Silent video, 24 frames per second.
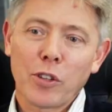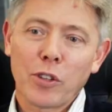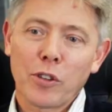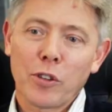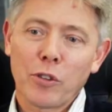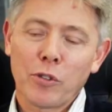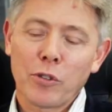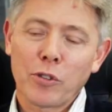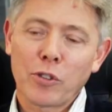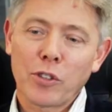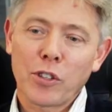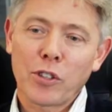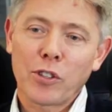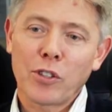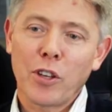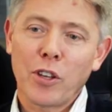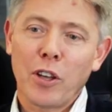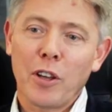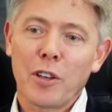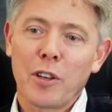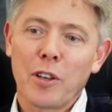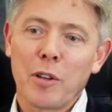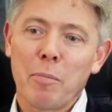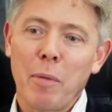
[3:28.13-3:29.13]
There is a
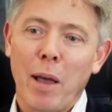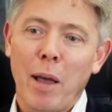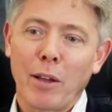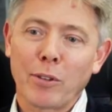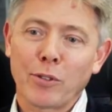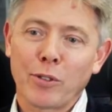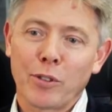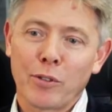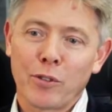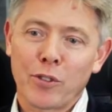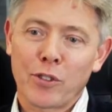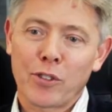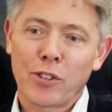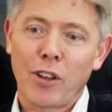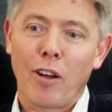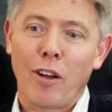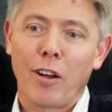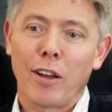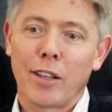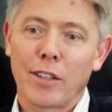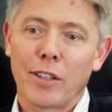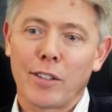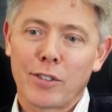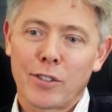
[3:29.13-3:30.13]
certain amount of
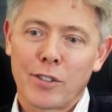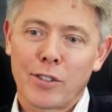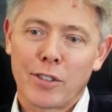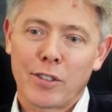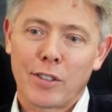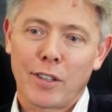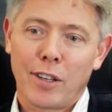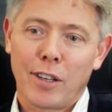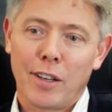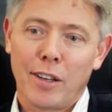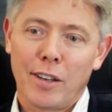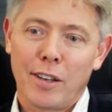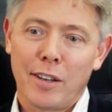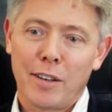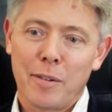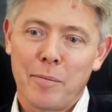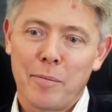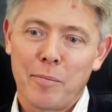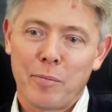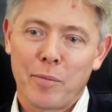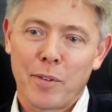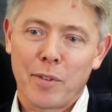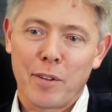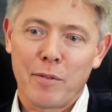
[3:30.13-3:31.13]
science
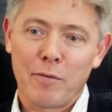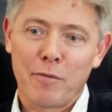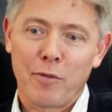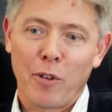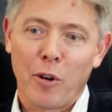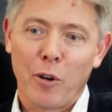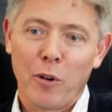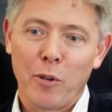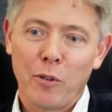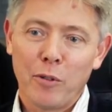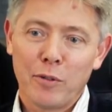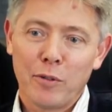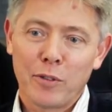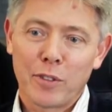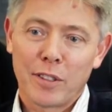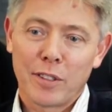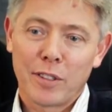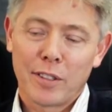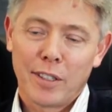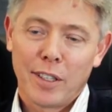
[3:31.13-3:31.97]
um, involved.